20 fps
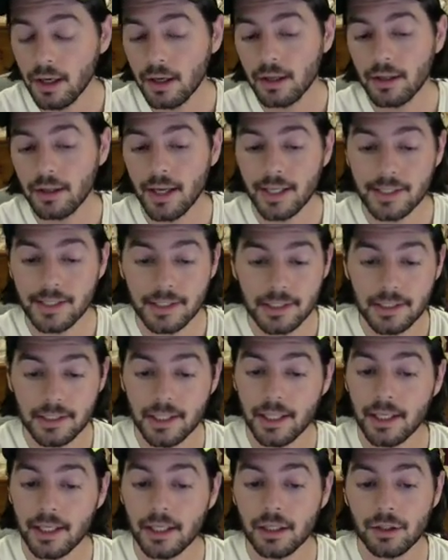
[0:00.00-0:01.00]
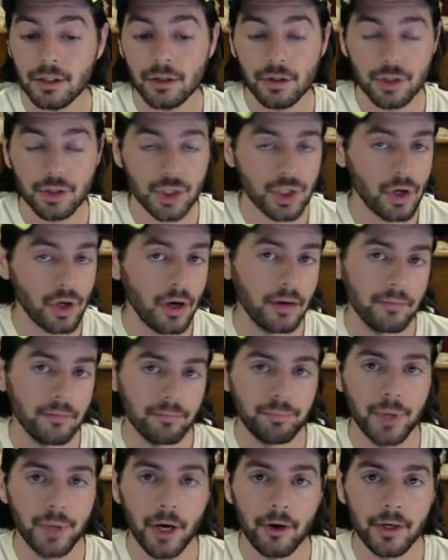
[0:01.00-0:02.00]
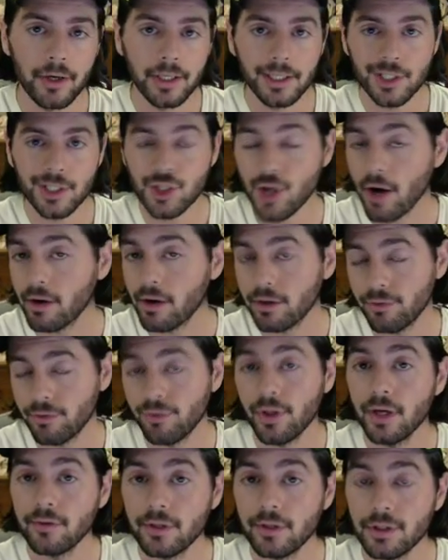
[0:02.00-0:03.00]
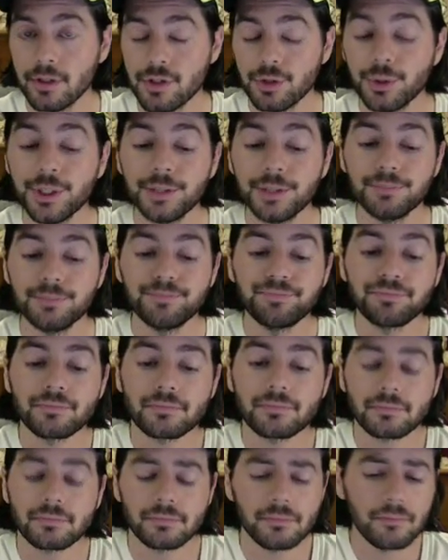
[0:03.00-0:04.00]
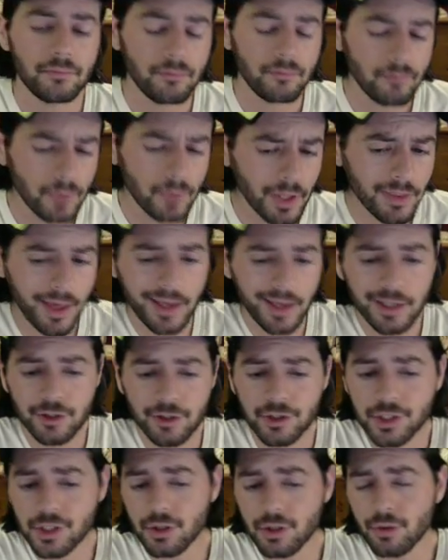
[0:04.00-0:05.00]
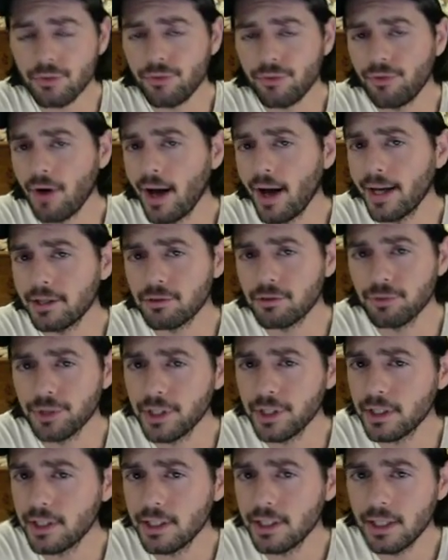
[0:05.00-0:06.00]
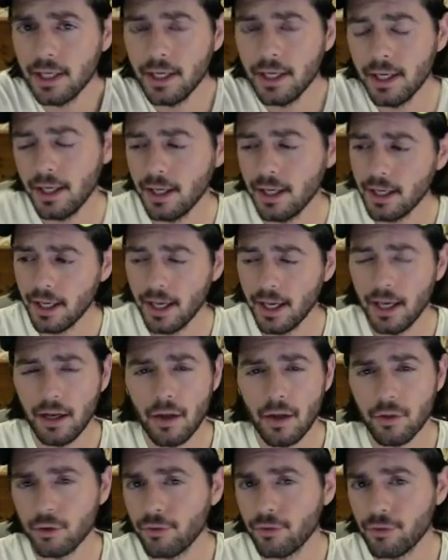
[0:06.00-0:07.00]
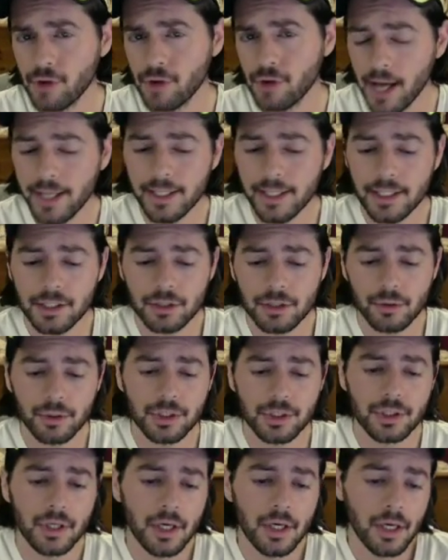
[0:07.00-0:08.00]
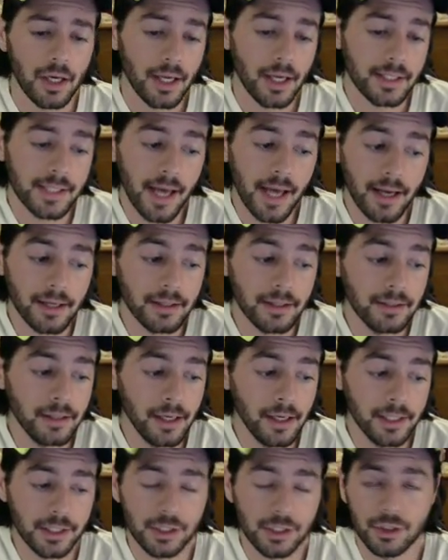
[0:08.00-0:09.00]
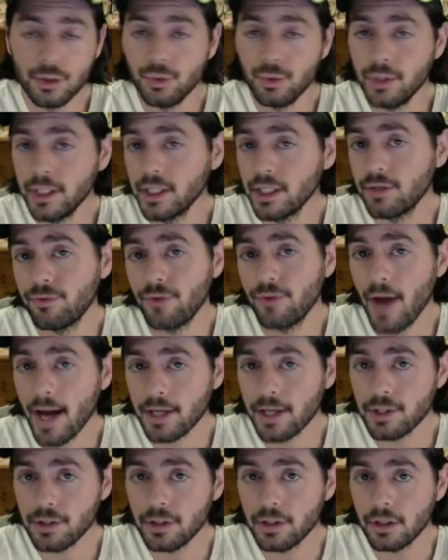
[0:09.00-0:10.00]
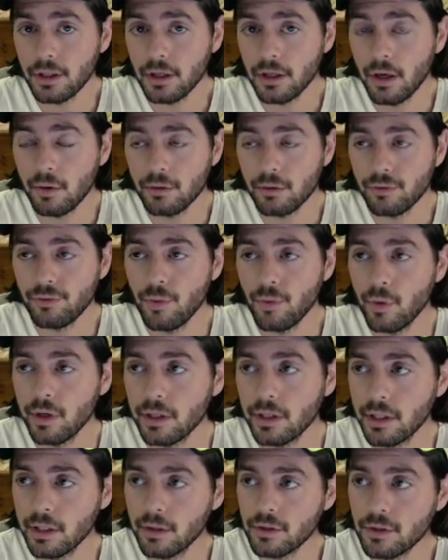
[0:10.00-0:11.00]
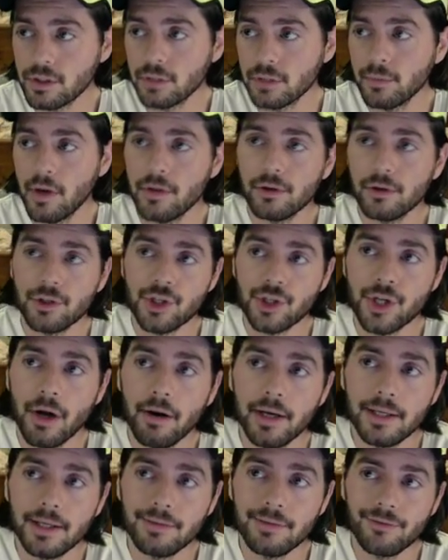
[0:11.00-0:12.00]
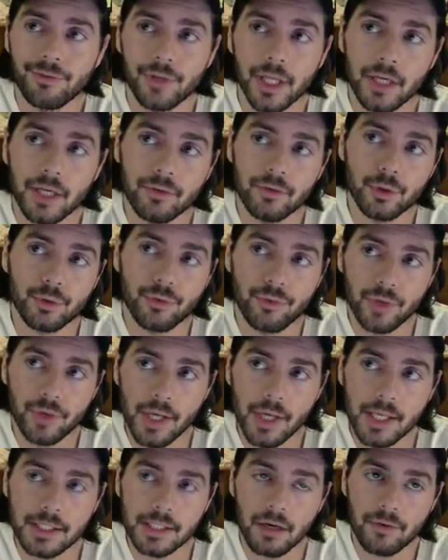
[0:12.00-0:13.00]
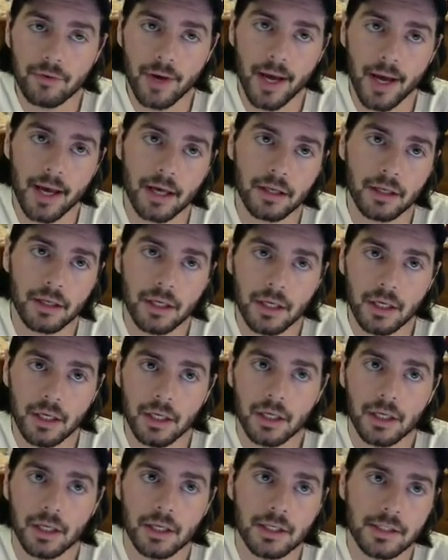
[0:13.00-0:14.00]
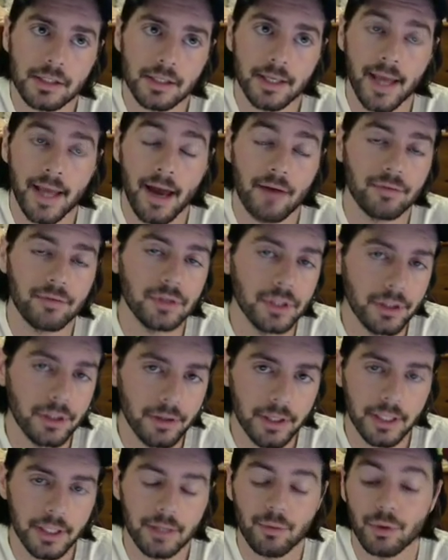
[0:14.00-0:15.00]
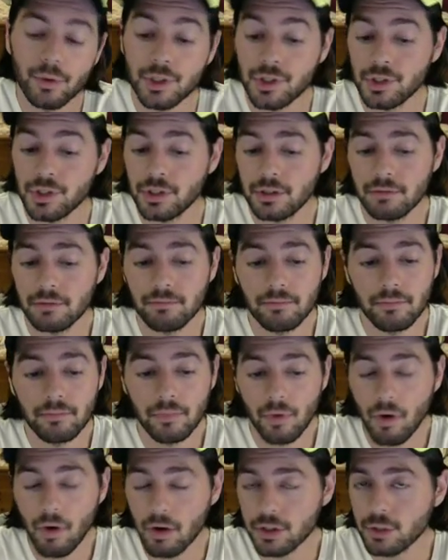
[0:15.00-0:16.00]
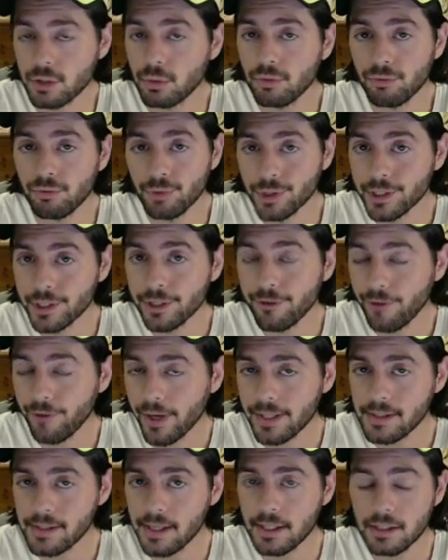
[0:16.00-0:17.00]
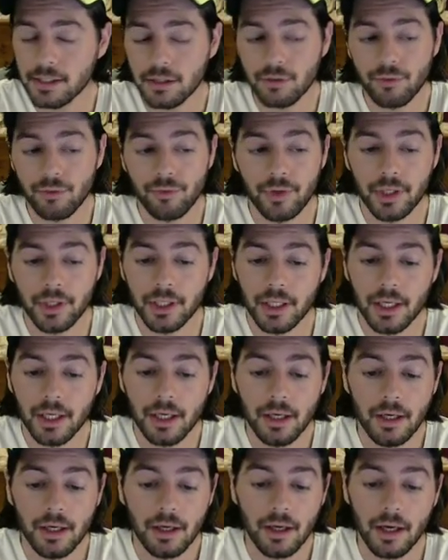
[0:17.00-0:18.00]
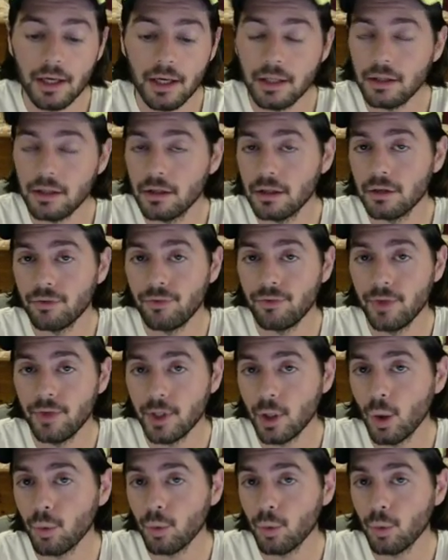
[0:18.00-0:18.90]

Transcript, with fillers: That acidic, sharp berry cherry flavor to it that you just don't find really in other varieties. So it's it's got a nice unique factor going for it. You know, some other cherry flavored figs I've had is the Cavalieri, which is also a really great tasting fig, and the Fico